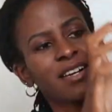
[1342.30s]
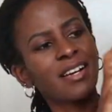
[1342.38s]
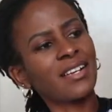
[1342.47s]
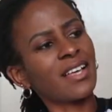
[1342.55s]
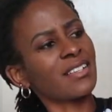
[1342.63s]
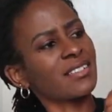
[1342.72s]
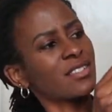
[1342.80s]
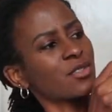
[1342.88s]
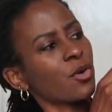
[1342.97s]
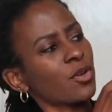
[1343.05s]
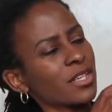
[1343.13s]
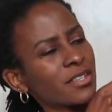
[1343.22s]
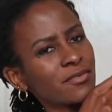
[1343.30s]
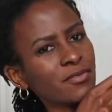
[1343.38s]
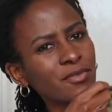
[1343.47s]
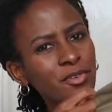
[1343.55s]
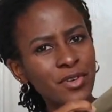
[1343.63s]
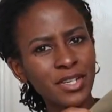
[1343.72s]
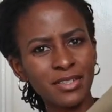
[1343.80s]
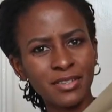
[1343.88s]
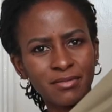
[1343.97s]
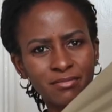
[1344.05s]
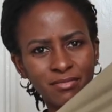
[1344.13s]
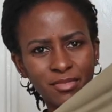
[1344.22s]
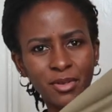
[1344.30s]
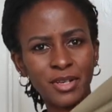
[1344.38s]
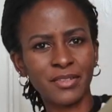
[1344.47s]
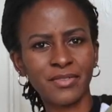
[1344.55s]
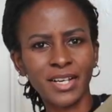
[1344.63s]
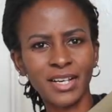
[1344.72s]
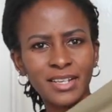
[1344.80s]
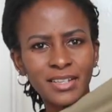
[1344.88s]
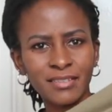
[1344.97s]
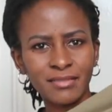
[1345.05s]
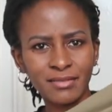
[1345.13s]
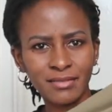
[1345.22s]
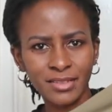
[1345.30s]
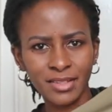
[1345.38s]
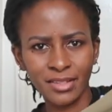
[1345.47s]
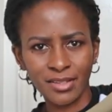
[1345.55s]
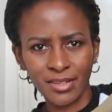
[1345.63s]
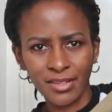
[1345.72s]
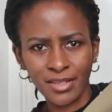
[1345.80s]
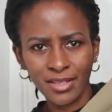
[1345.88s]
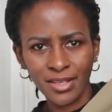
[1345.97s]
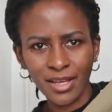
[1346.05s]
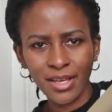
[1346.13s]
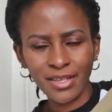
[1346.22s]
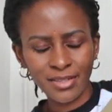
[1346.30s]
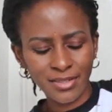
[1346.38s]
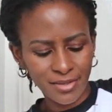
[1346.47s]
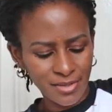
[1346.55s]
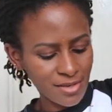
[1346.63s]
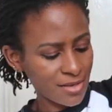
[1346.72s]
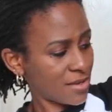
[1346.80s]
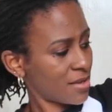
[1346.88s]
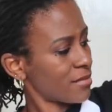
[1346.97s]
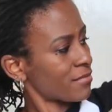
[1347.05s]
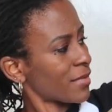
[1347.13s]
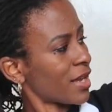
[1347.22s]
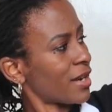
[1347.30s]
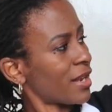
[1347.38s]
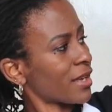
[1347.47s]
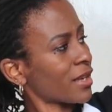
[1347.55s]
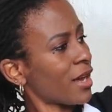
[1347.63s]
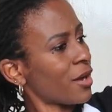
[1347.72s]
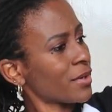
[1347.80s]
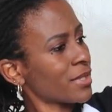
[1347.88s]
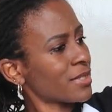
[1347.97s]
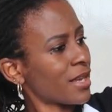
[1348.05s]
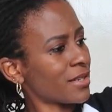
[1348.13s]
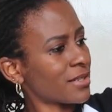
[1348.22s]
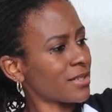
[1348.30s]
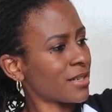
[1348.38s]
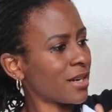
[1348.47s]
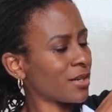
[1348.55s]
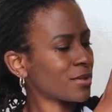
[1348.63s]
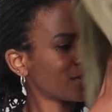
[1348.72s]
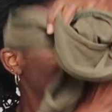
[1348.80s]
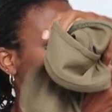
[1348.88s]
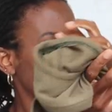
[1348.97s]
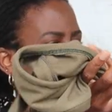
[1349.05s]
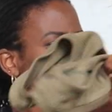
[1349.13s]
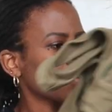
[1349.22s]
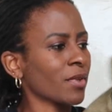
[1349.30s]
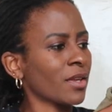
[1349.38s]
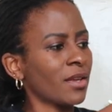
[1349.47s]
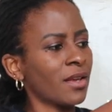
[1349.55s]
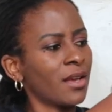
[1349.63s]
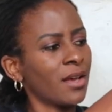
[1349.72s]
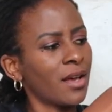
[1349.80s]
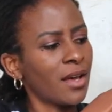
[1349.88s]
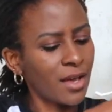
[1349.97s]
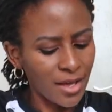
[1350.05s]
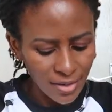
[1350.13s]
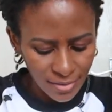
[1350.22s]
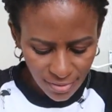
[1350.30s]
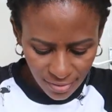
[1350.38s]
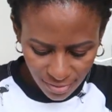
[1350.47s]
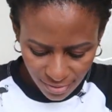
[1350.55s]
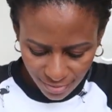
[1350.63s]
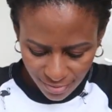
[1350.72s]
color. It's olive green, olive color. And yeah, I like how it turned out. And